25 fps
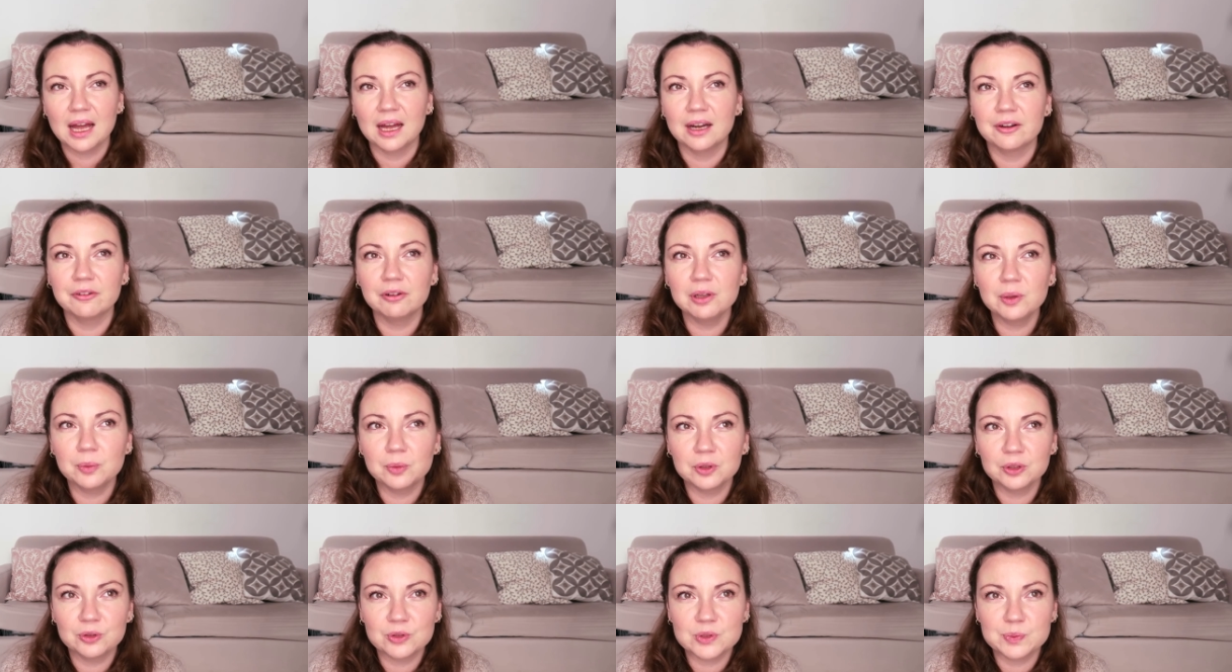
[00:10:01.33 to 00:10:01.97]
I
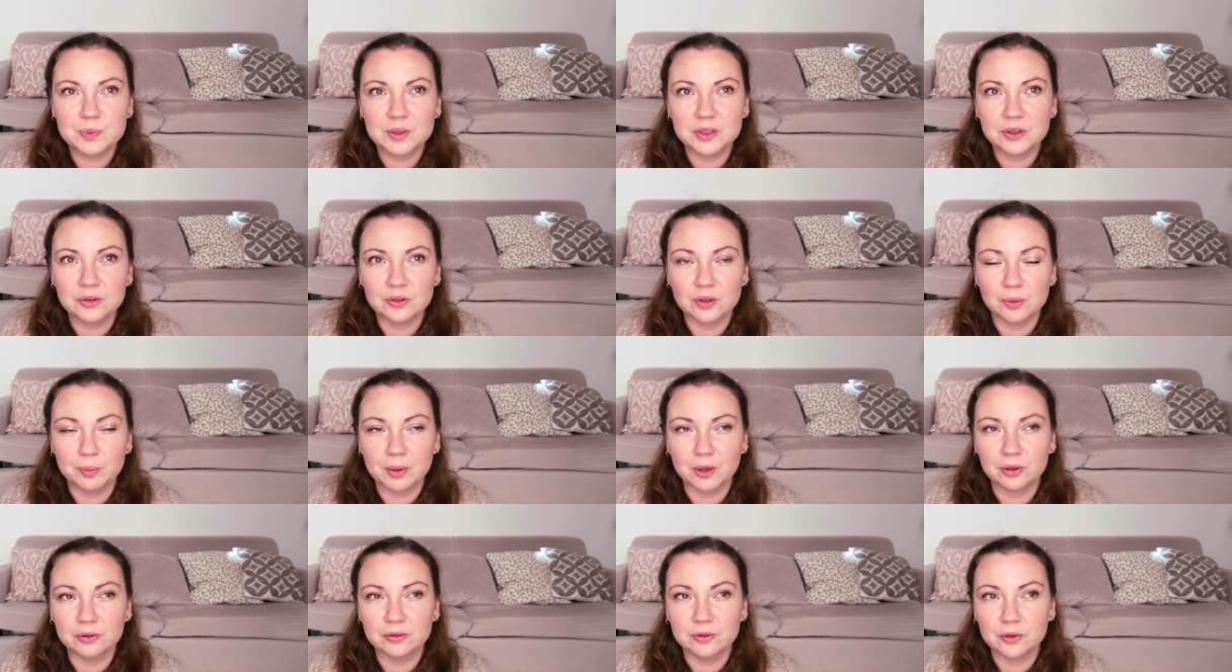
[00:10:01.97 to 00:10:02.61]
really want to speak to
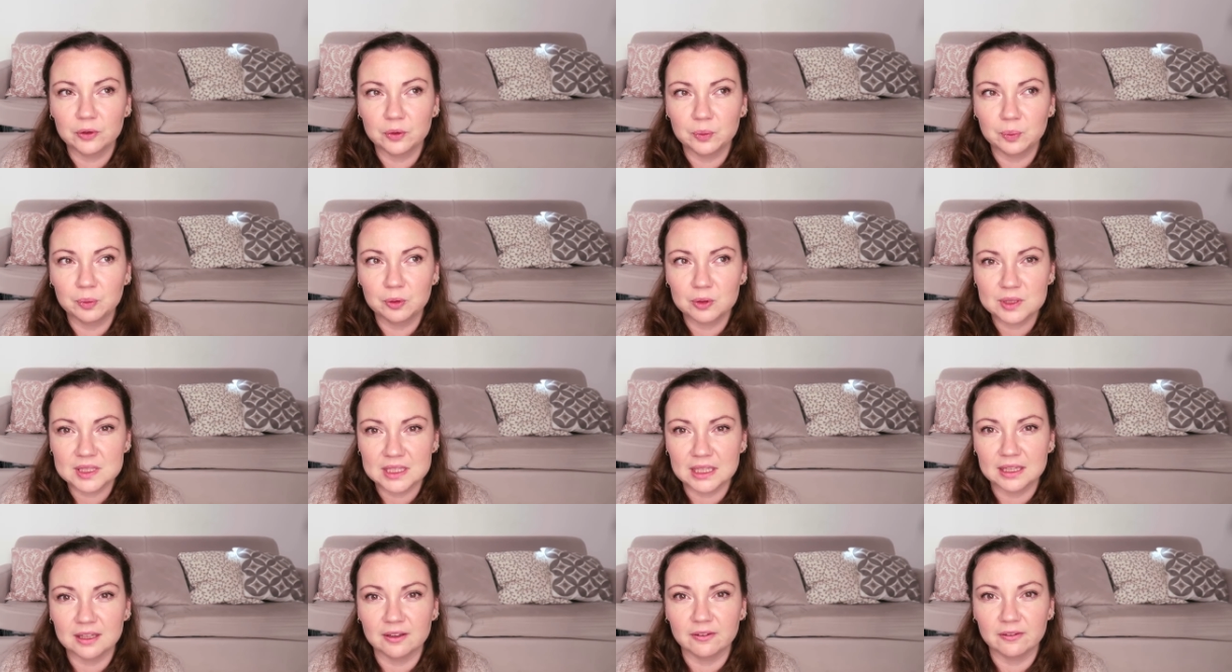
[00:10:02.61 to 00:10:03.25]
you about a few
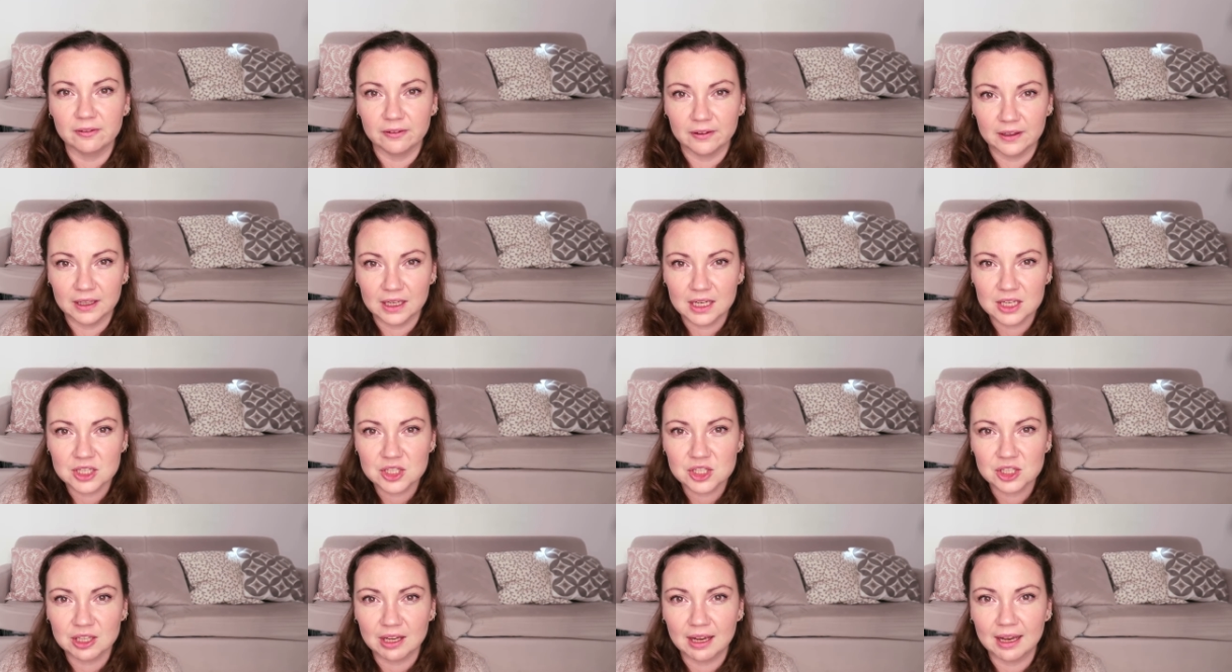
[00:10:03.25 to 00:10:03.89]
books that I
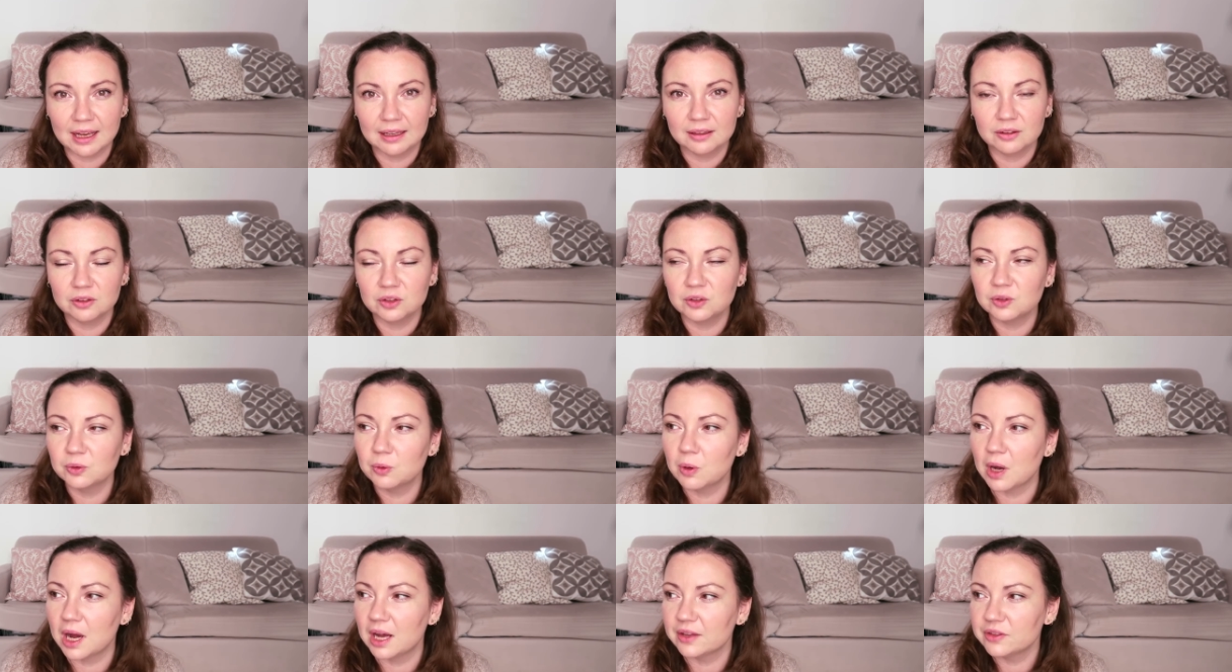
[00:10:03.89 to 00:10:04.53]
finished and
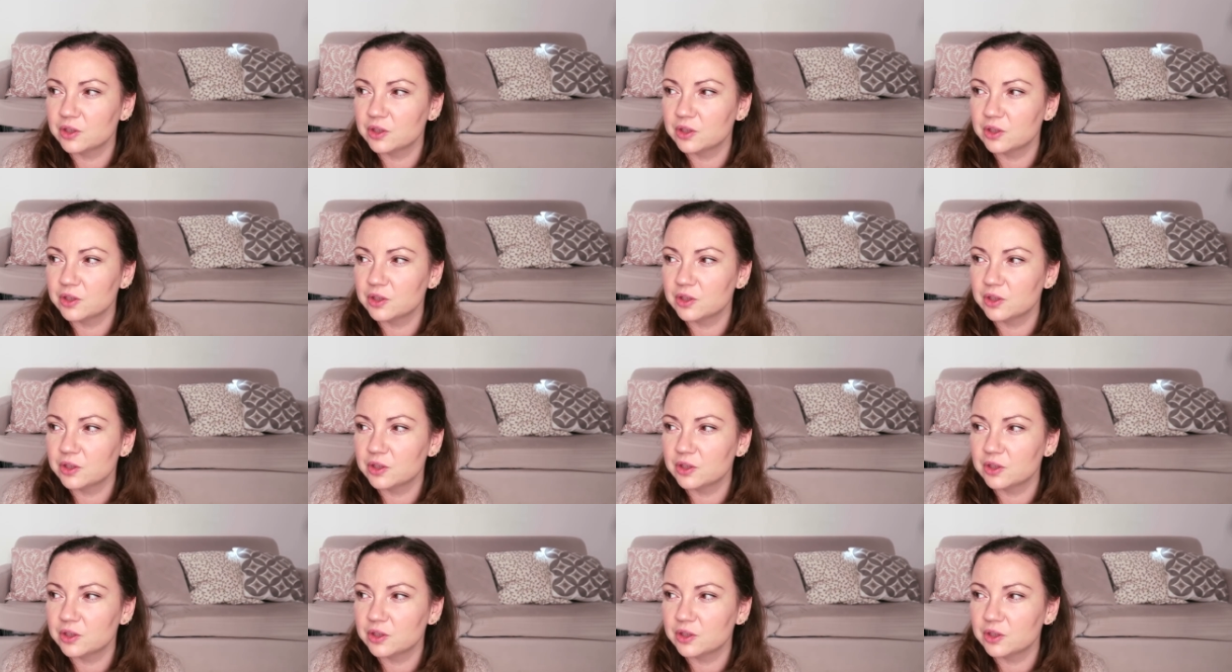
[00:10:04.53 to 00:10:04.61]
two